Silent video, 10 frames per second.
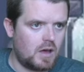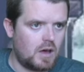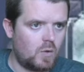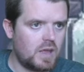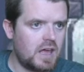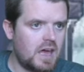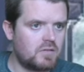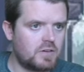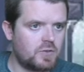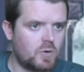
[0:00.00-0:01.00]

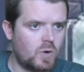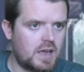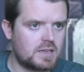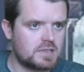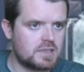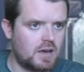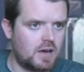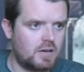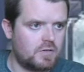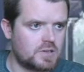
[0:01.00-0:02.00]
different ways
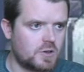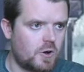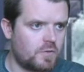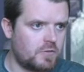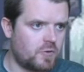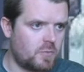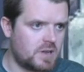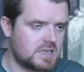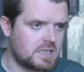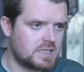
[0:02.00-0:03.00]
of solving for
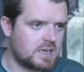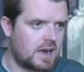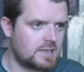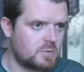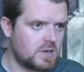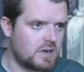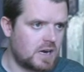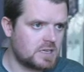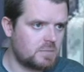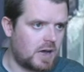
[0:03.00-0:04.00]
missing sides, and we
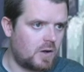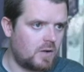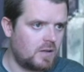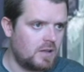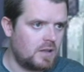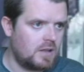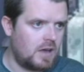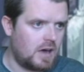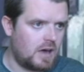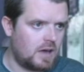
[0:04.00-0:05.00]
talked about
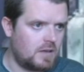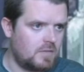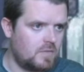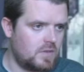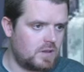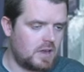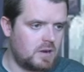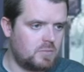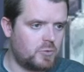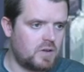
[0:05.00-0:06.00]

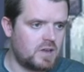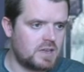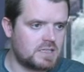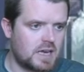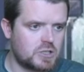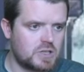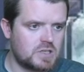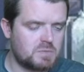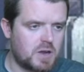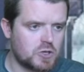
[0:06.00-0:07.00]
in previous
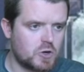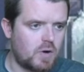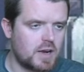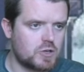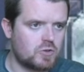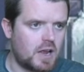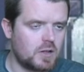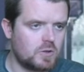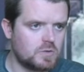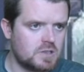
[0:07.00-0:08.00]
sections special right
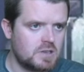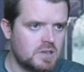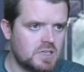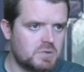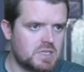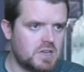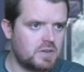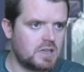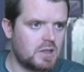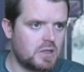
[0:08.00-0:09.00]
triangles,
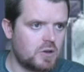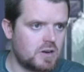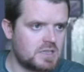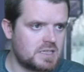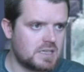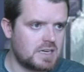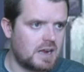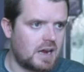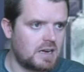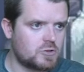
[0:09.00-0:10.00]
specifically 30, 60,
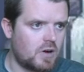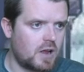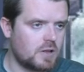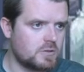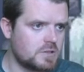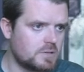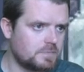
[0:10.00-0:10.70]
90 triangles,